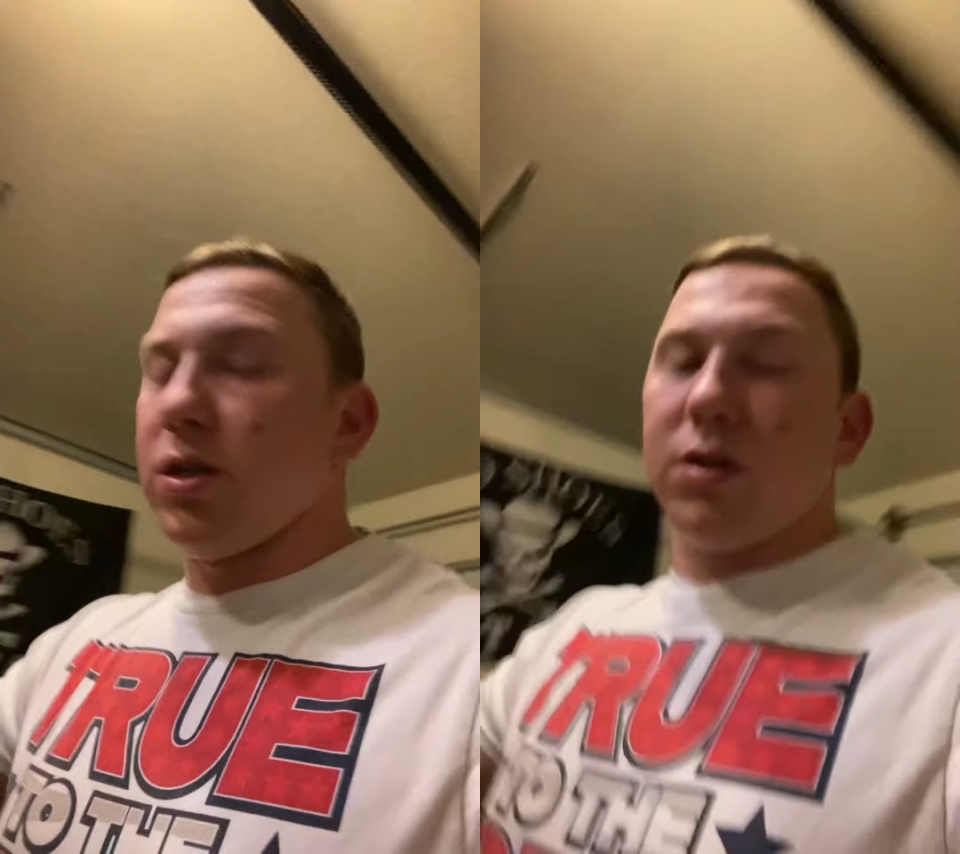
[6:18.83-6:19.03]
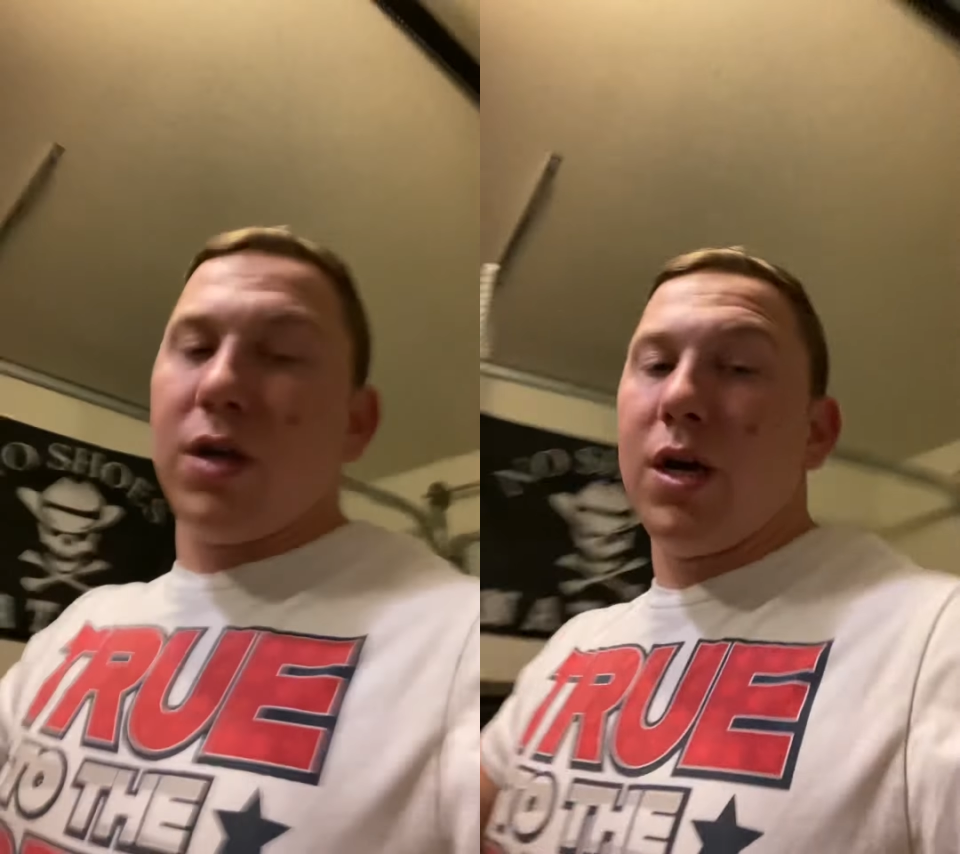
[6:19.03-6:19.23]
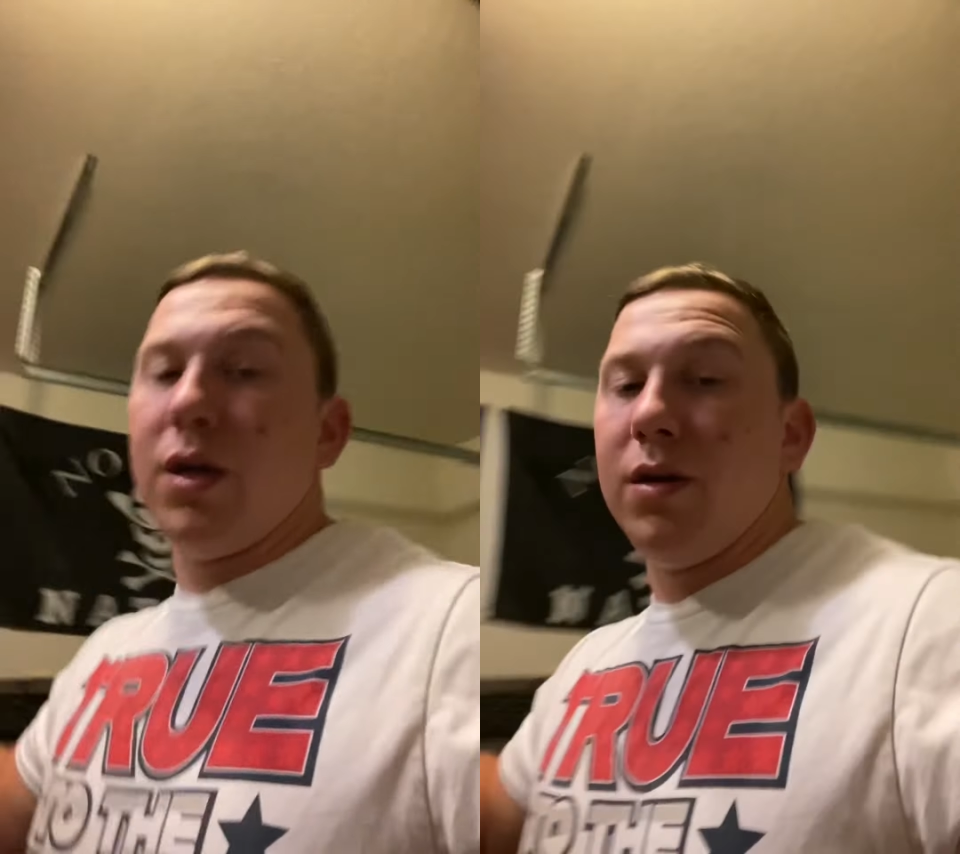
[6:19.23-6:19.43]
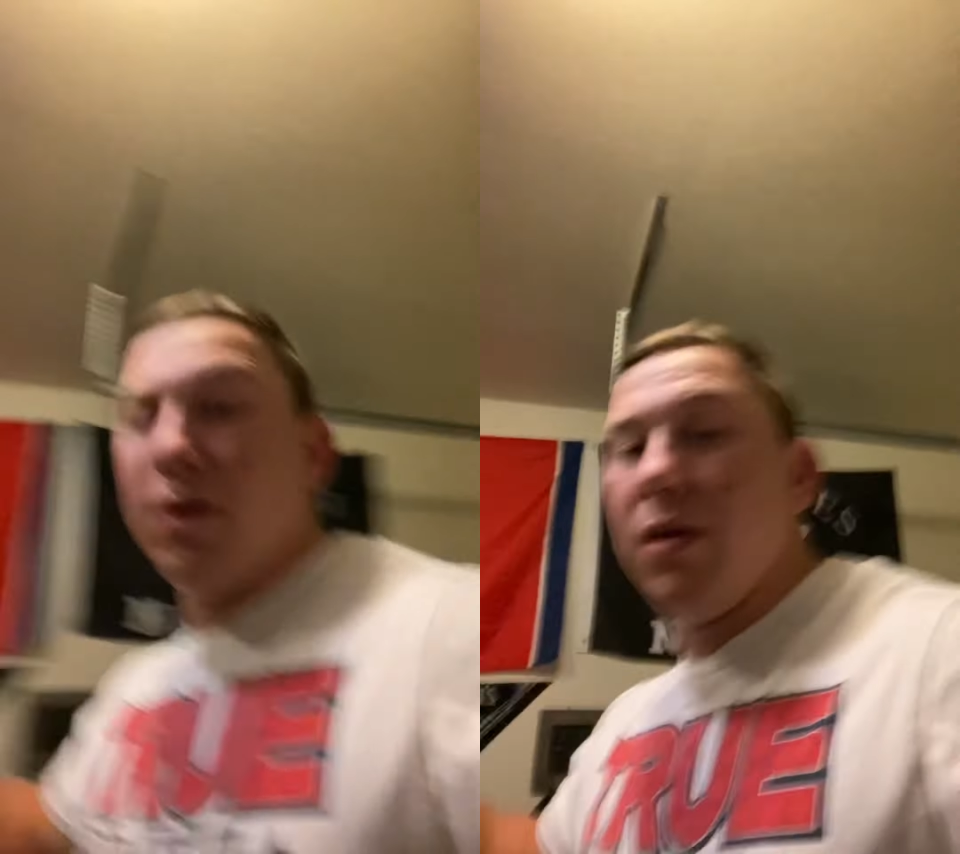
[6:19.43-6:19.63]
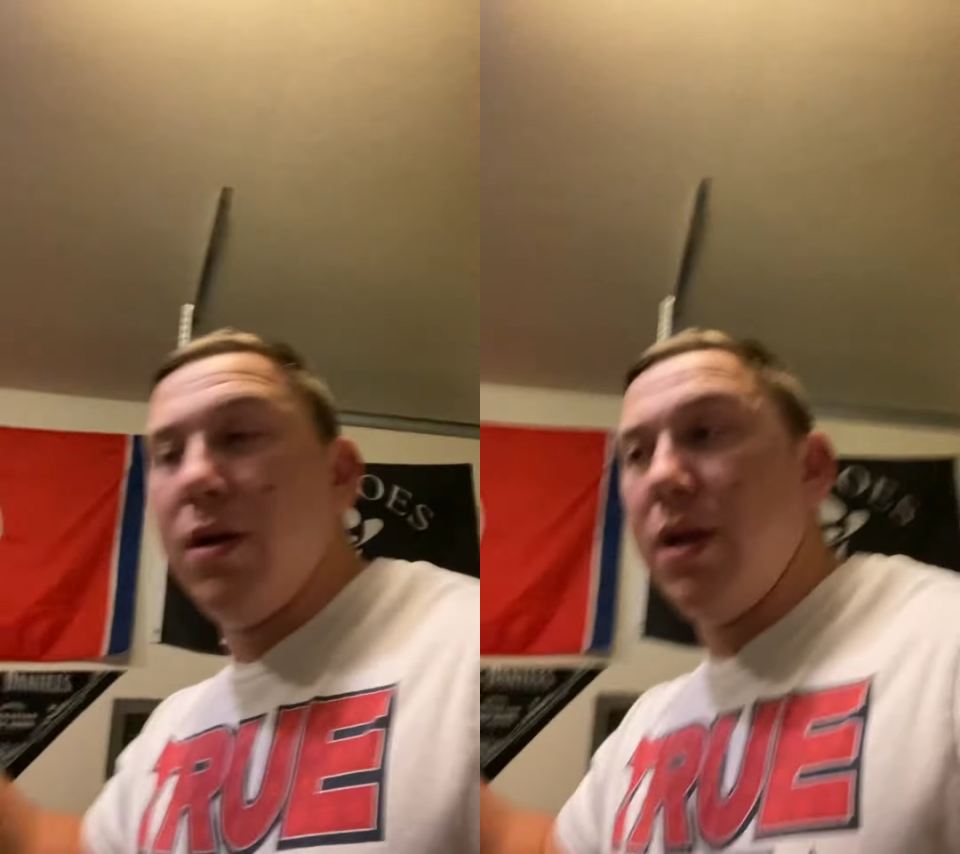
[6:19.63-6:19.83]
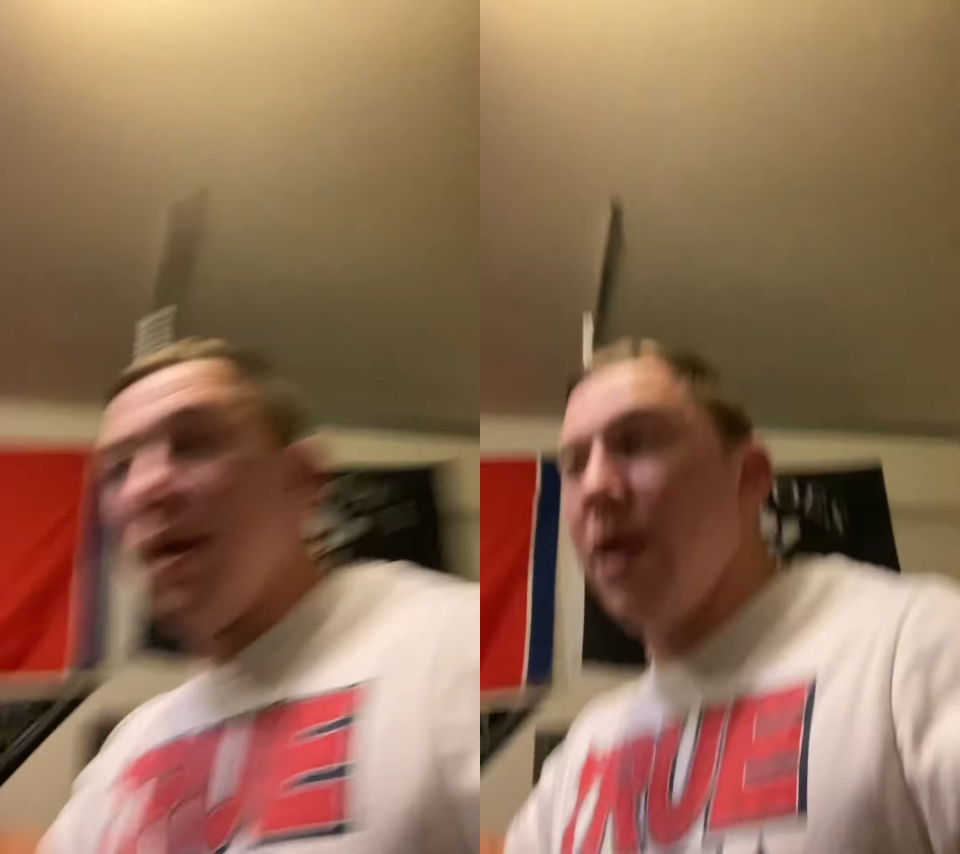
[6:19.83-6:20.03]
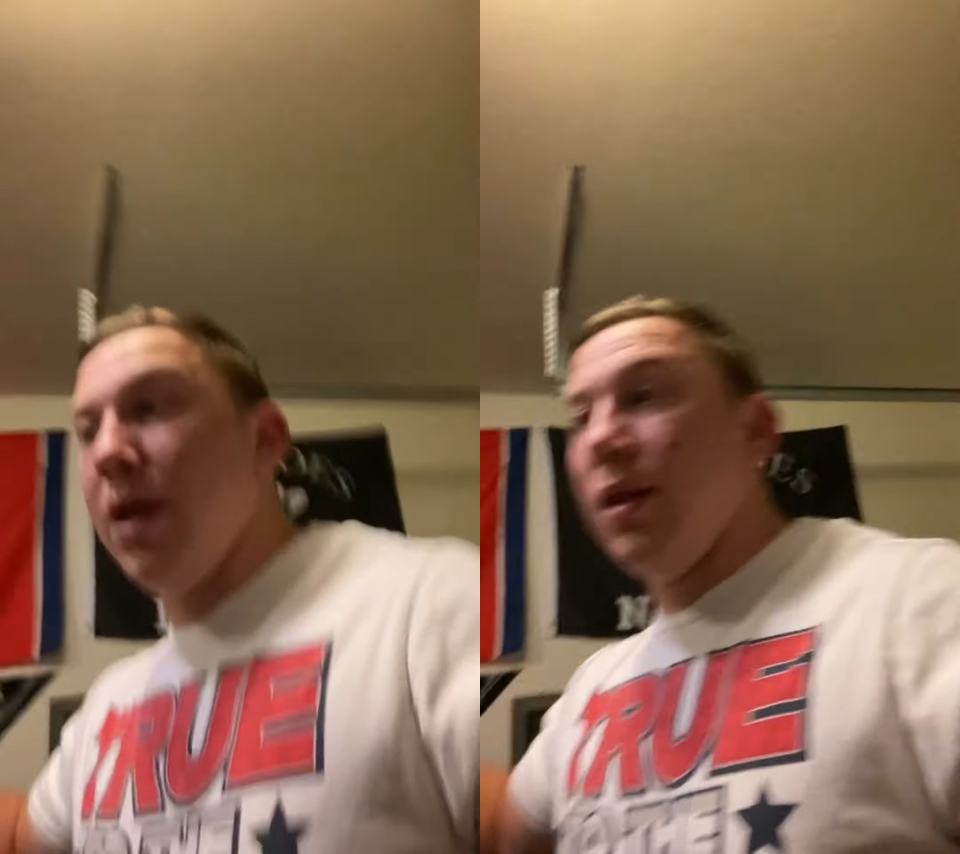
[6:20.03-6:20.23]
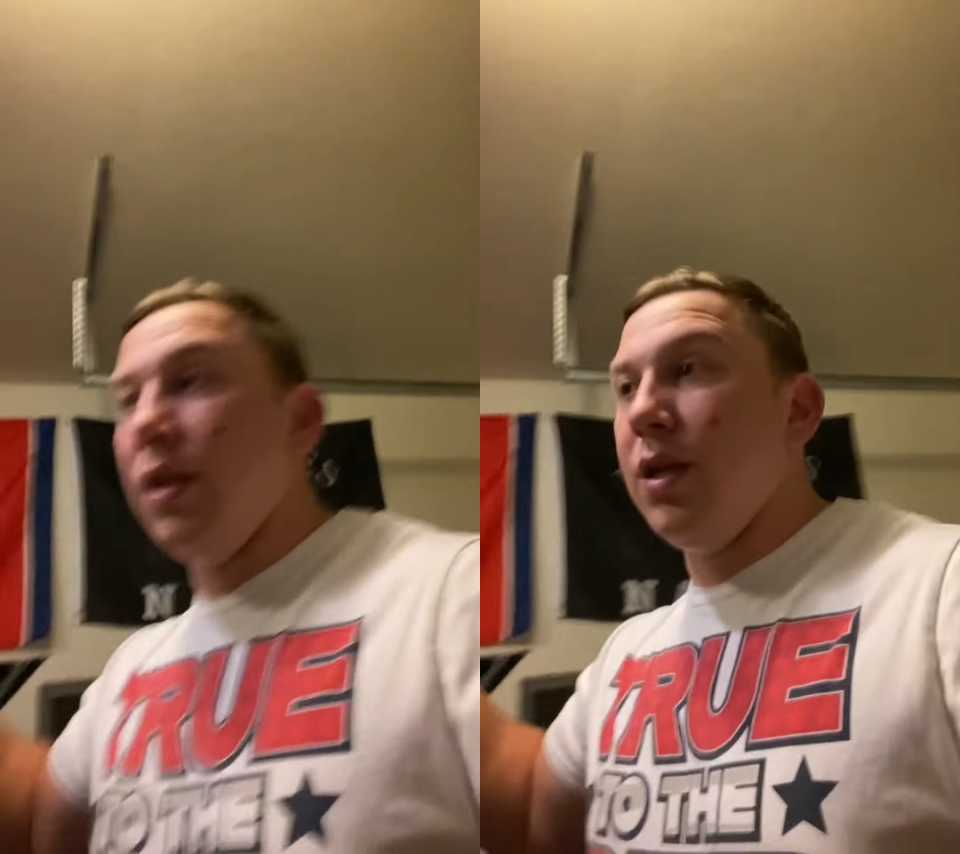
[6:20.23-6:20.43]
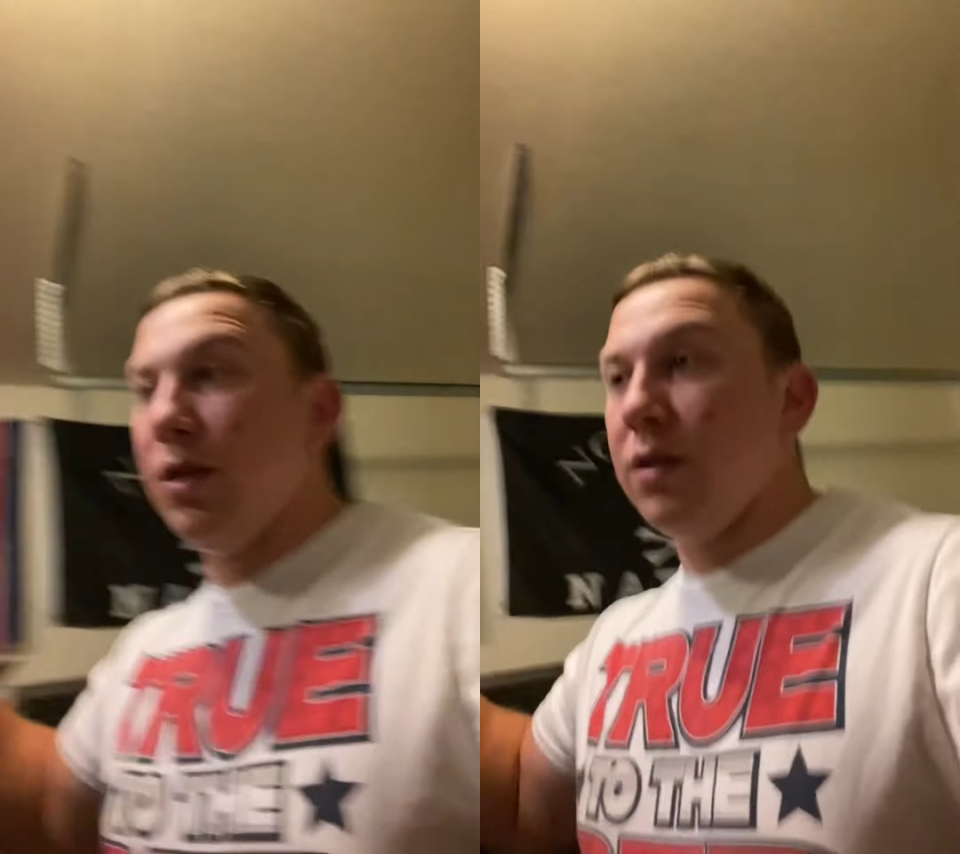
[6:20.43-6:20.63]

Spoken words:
glide and the